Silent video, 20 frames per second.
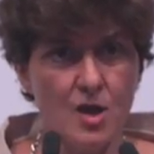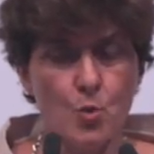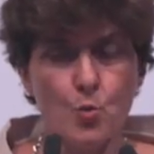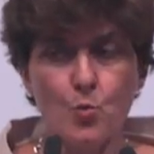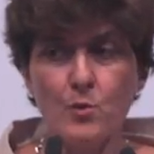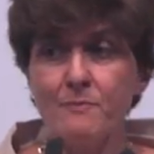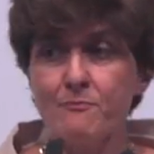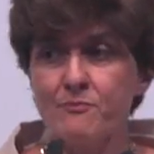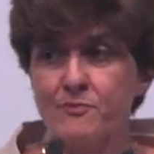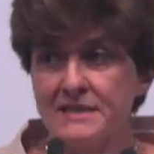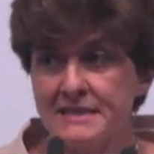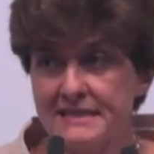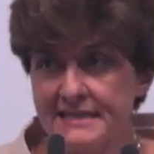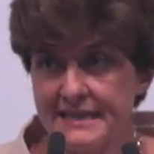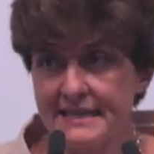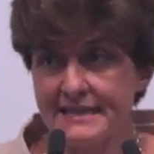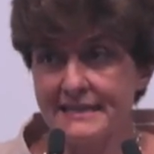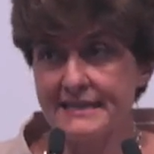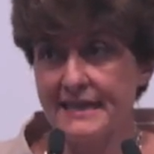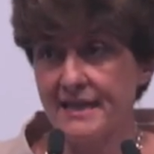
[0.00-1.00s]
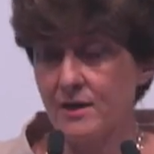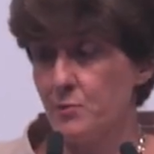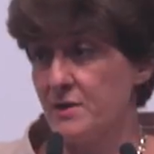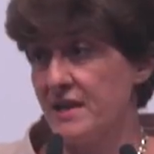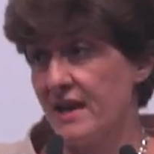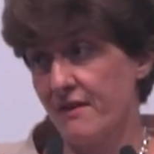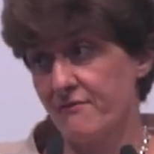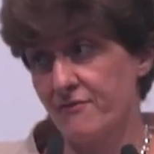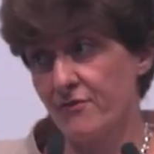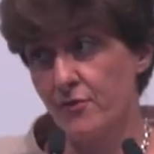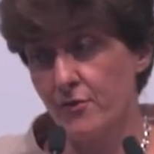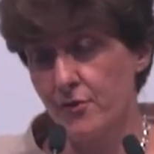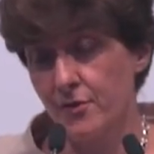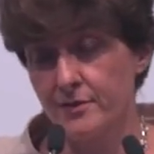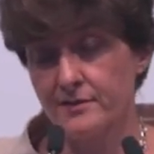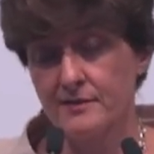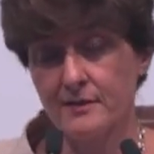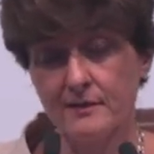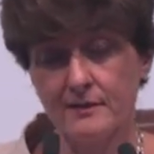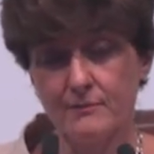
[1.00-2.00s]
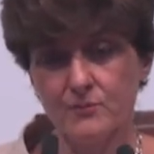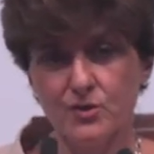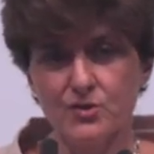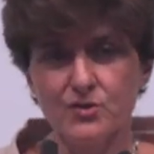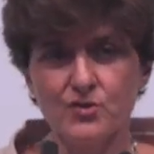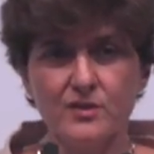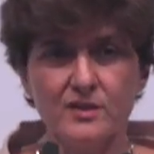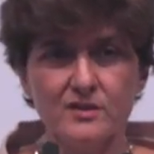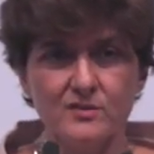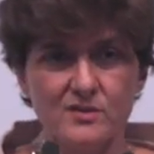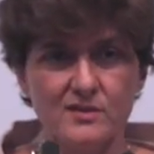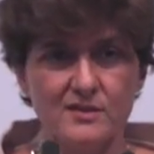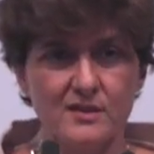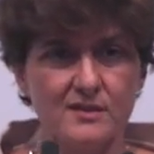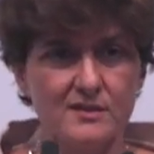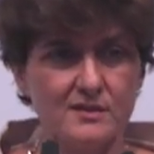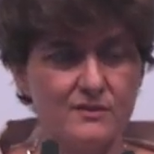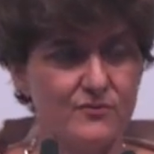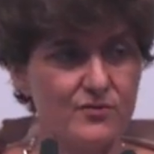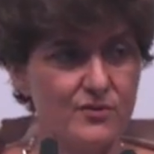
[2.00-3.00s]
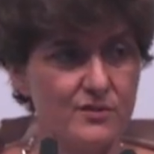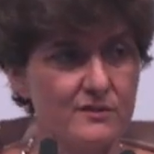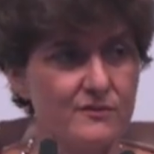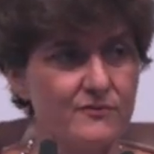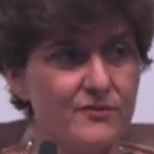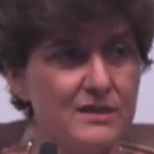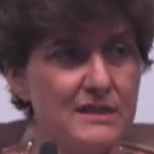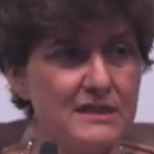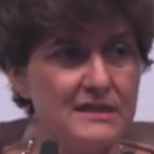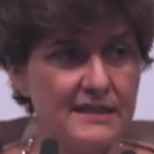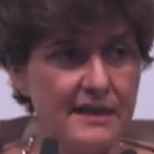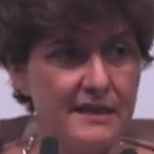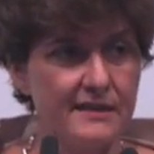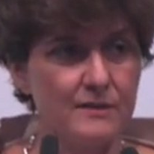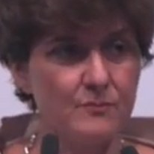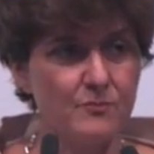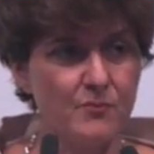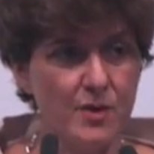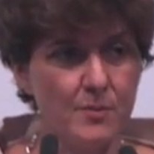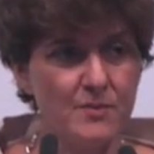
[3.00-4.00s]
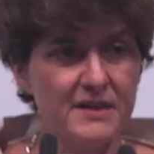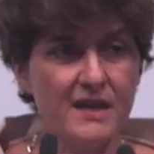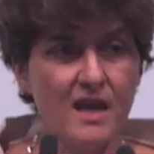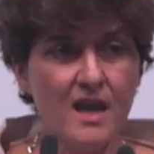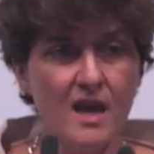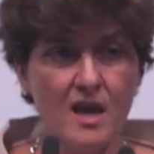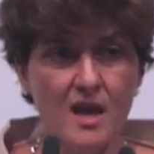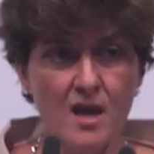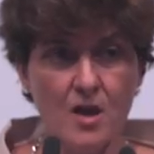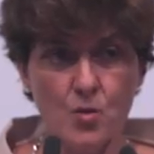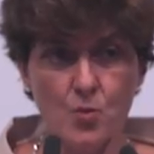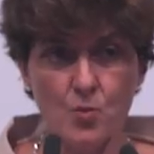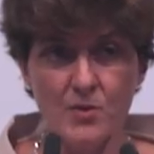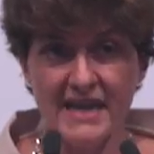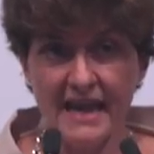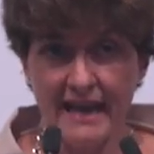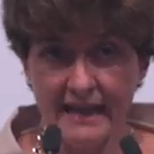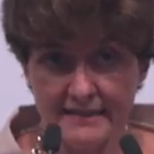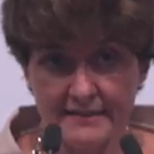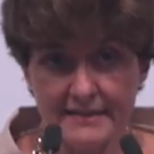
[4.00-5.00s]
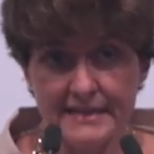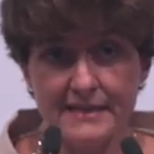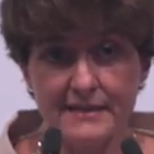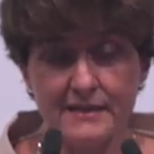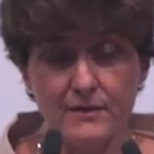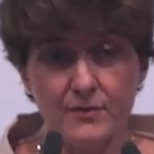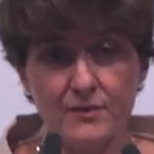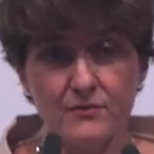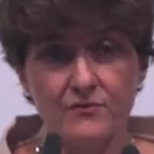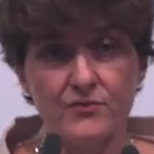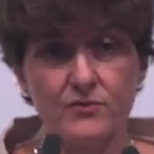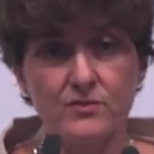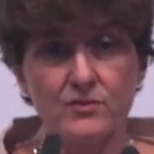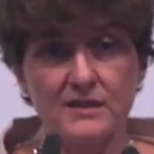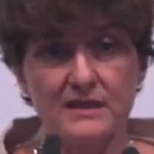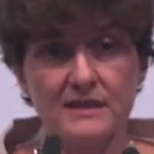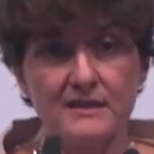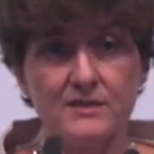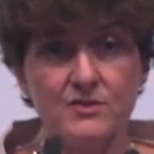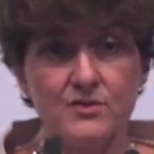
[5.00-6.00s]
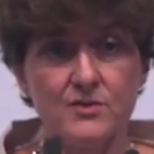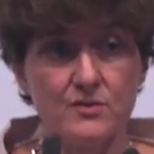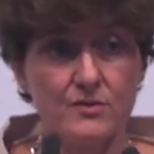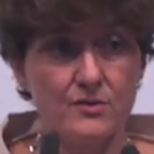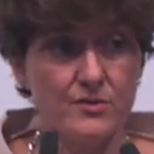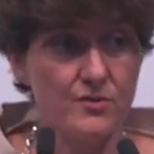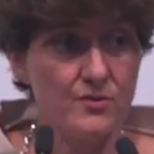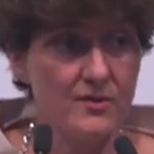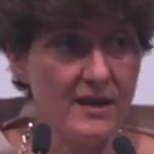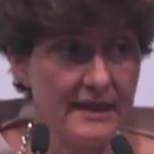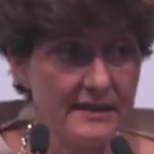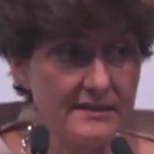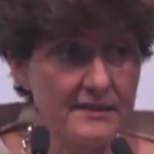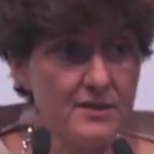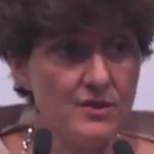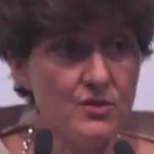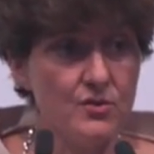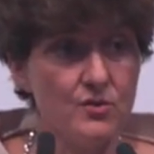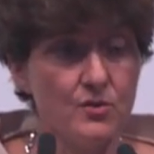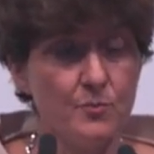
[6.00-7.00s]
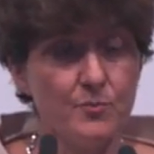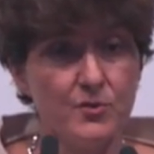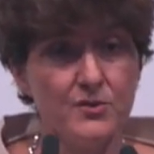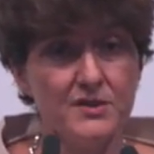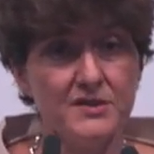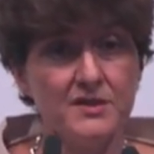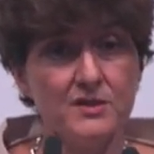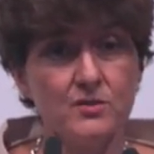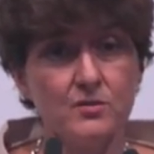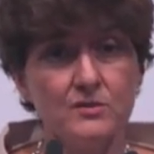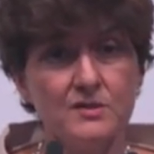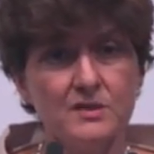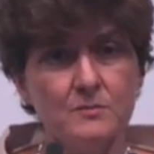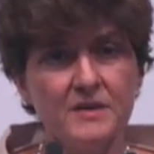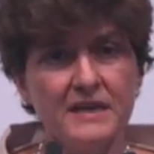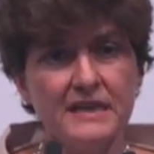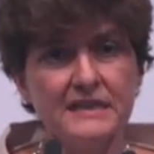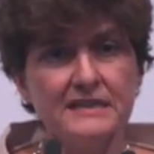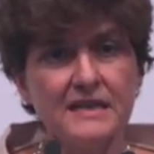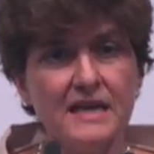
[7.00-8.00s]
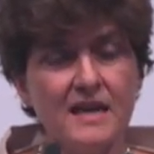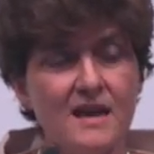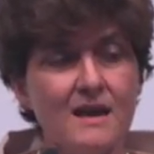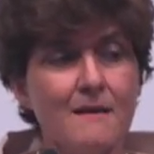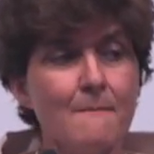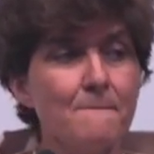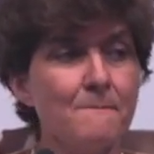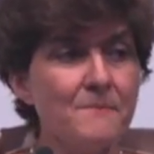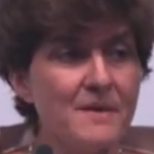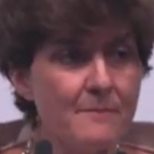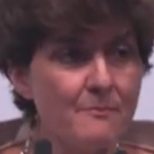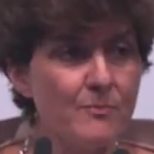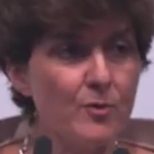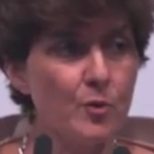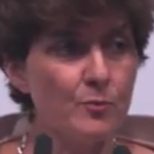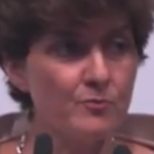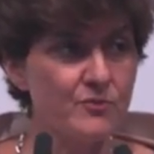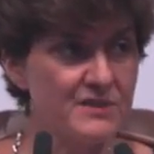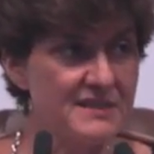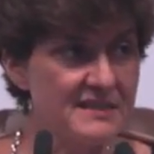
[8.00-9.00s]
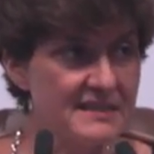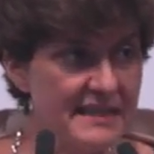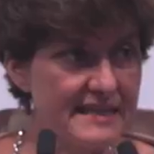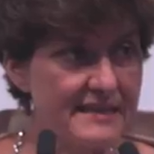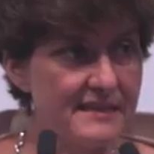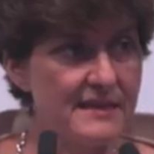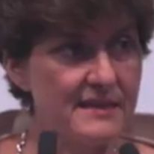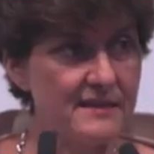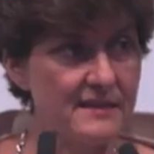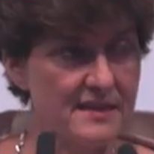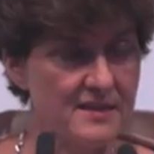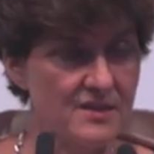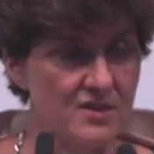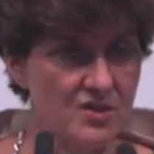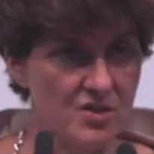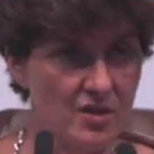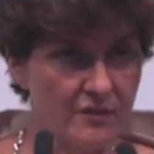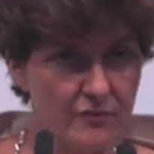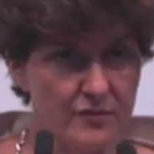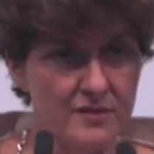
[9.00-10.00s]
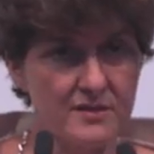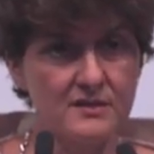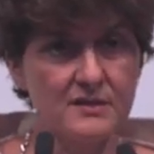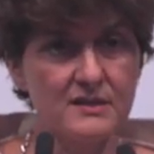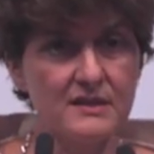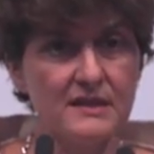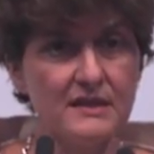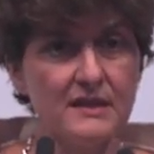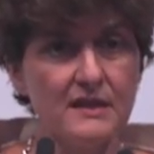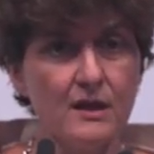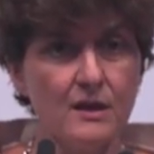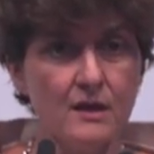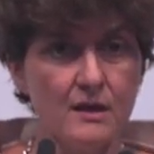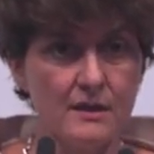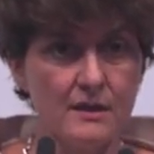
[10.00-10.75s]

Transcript: We pretend, and we have heard, and I'm not going to say it in front of an Italian public, we had here in France last year, you had in your political debate, people pretending that sovereignty